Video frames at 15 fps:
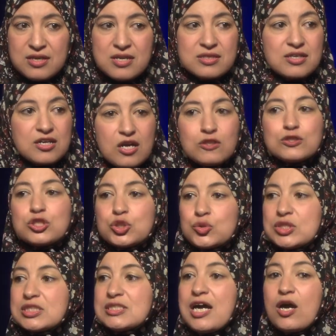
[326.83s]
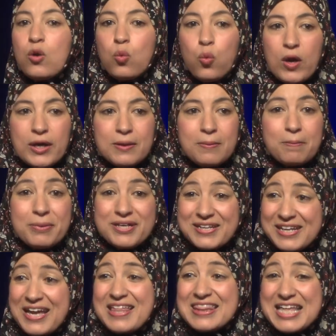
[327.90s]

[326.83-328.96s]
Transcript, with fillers: The culture is not one, but again,